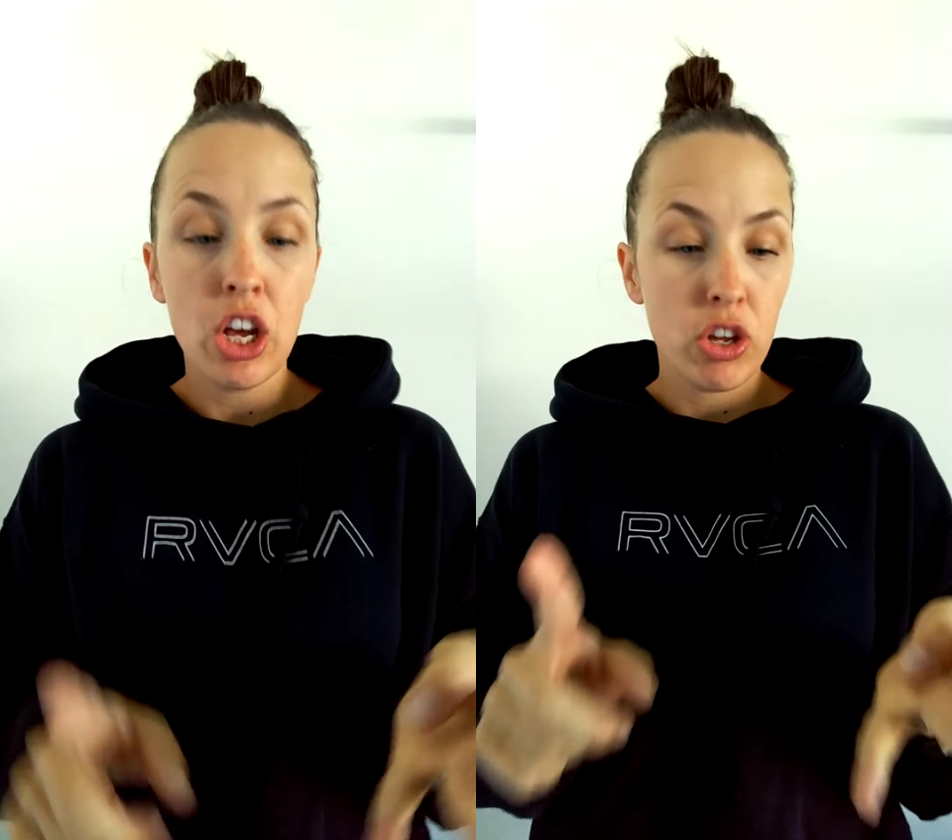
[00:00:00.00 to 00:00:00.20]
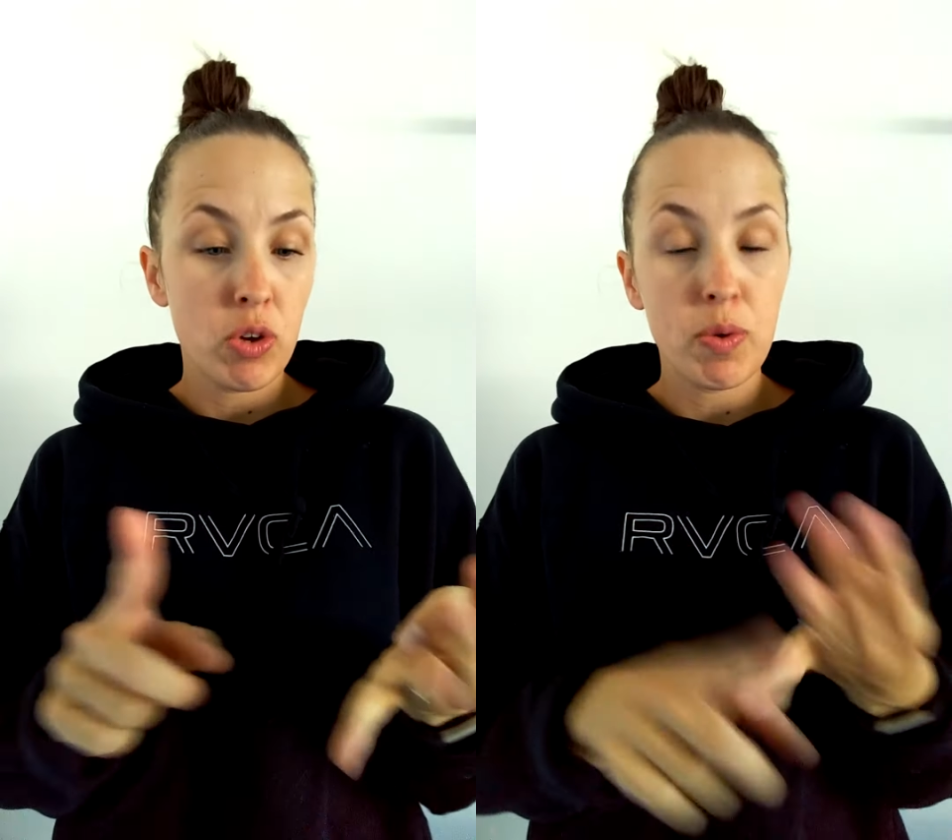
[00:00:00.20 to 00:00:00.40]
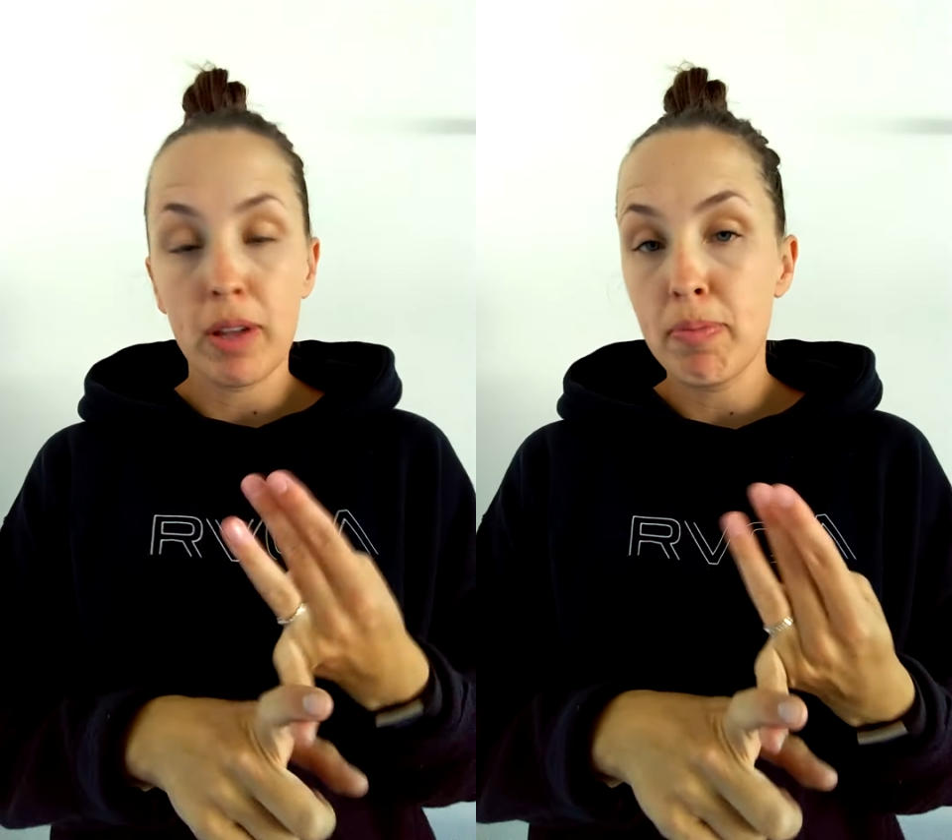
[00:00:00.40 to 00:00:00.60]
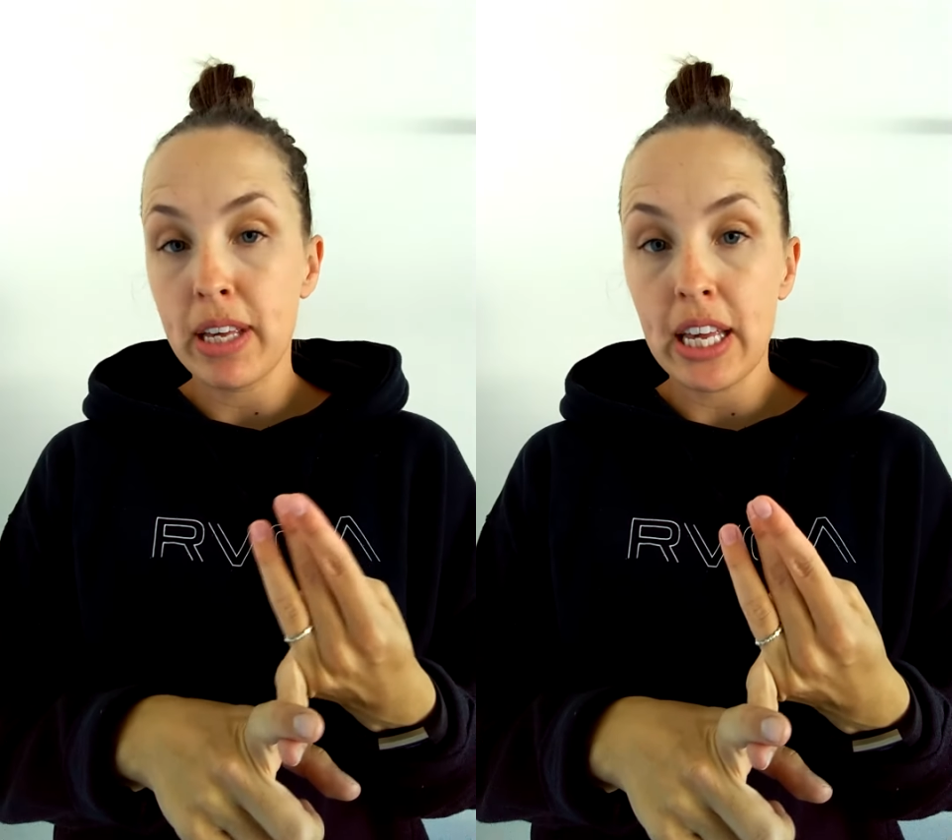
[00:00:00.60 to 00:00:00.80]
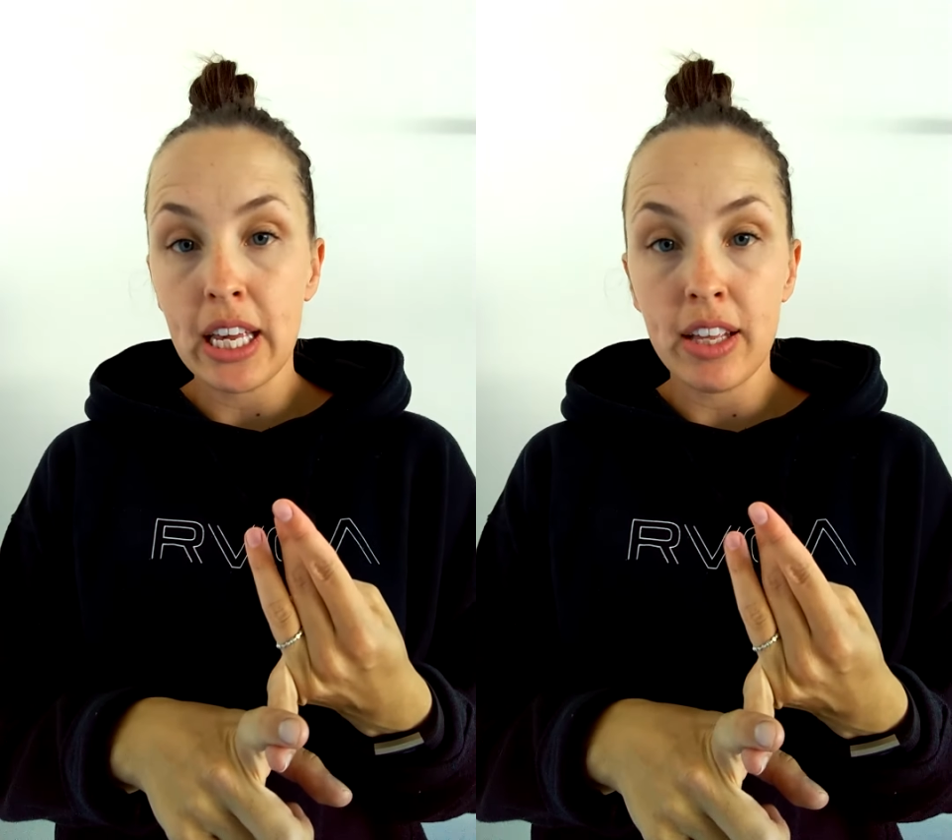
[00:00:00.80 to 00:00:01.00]
You will
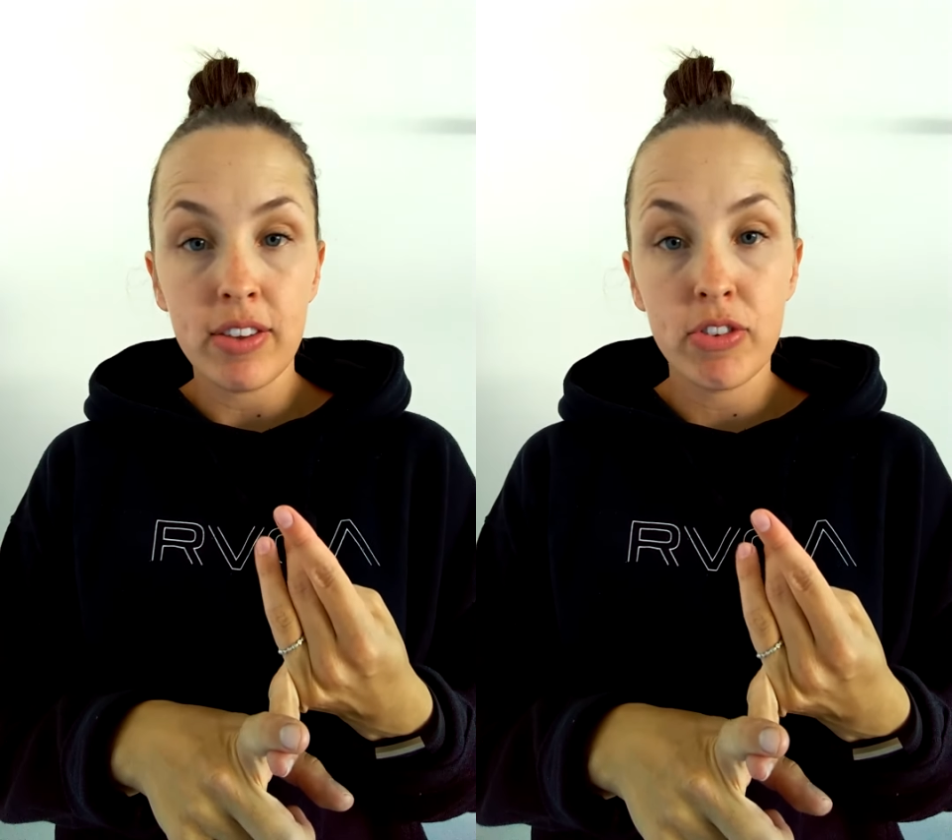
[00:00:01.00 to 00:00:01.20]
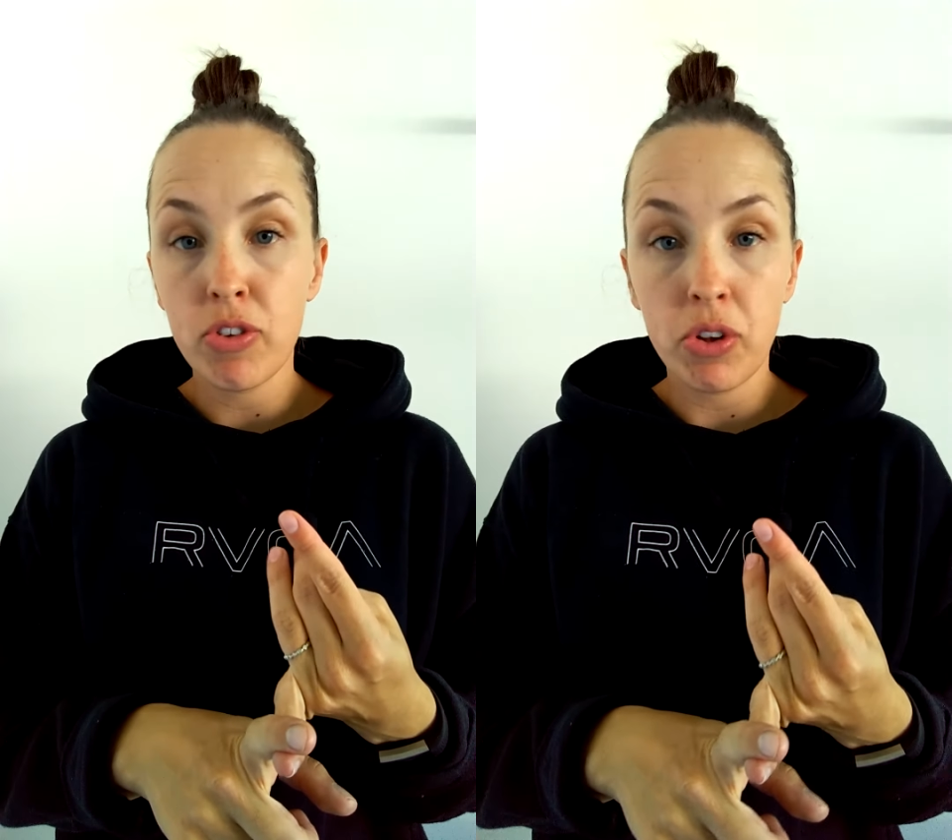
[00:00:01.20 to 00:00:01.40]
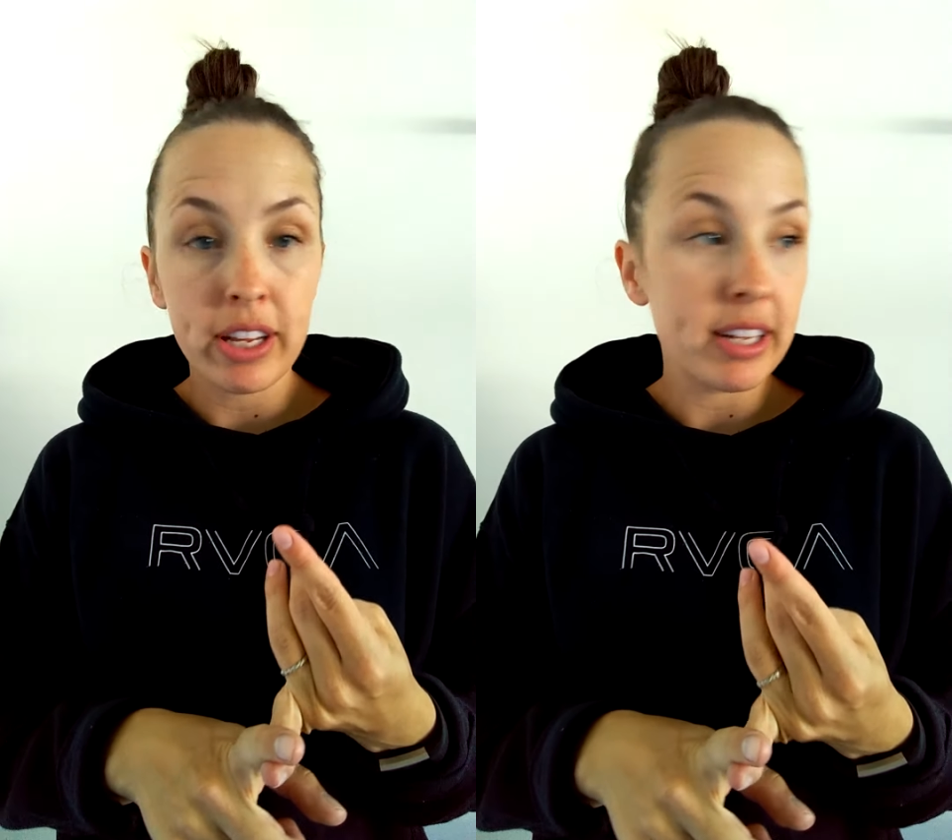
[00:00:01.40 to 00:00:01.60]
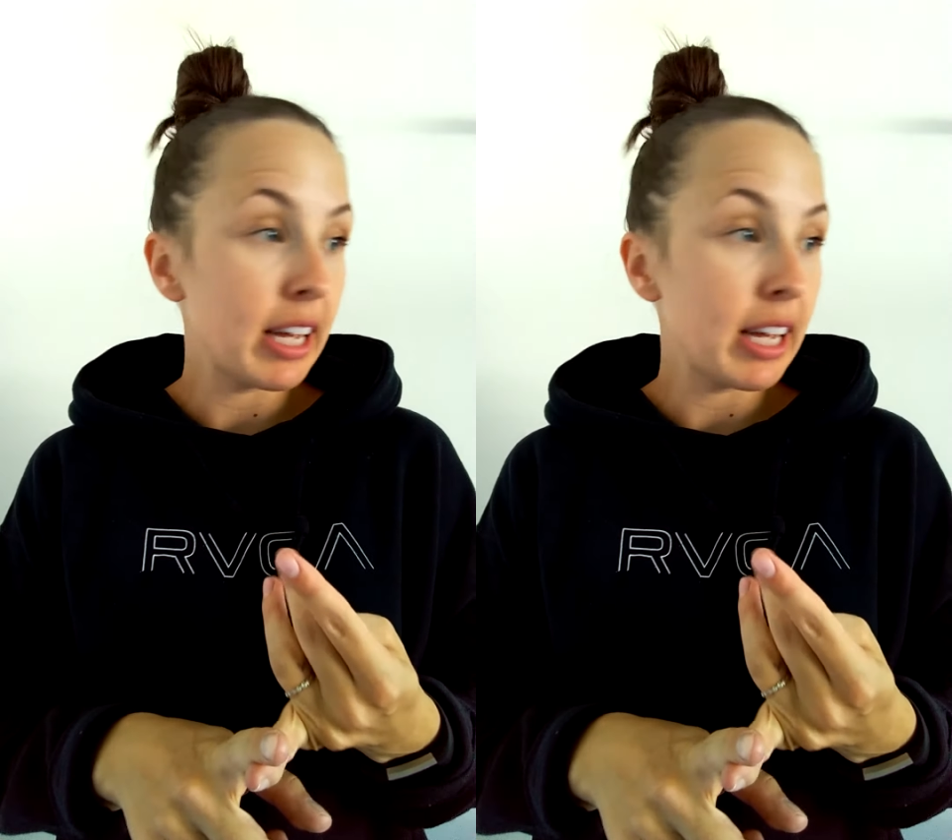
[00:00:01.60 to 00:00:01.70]
be stolen